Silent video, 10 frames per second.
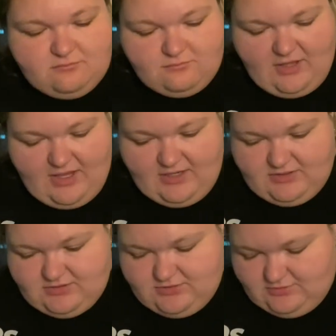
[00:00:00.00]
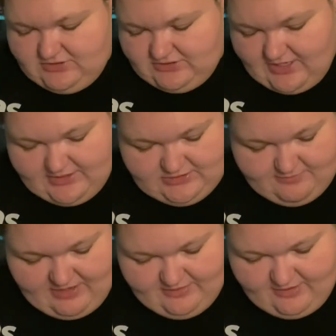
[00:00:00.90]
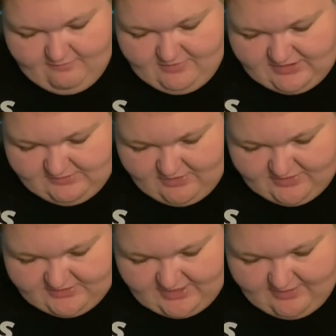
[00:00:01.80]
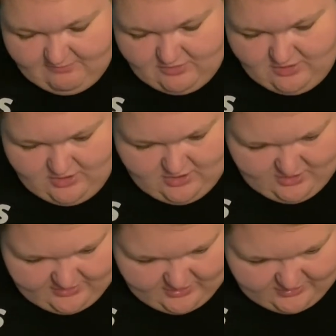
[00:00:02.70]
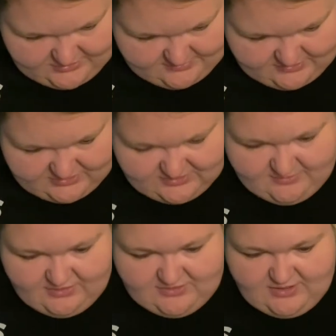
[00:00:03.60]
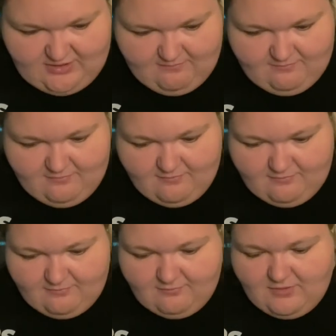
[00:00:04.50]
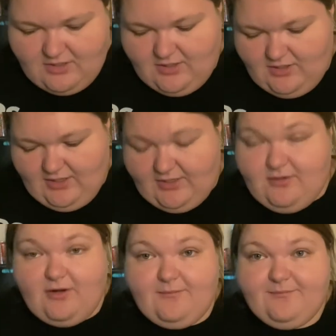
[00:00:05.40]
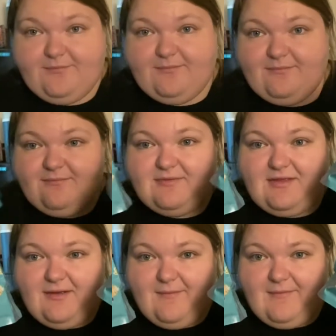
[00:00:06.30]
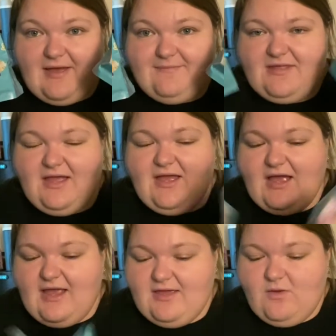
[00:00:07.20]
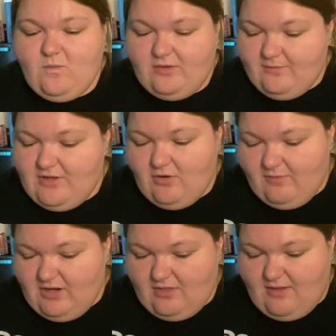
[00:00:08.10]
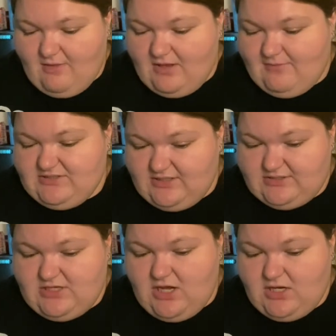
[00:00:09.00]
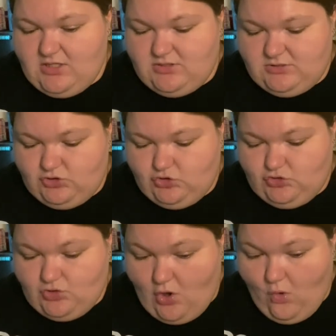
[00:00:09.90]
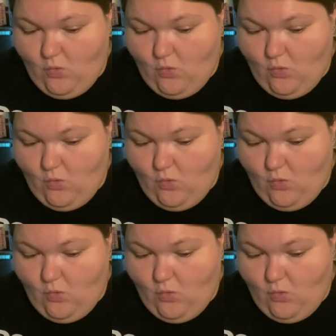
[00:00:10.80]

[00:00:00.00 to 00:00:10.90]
And decided to buy them. They smell the same. Are they all supposed to smell the same? I don't know. But I will be opening them on my TikTok. So,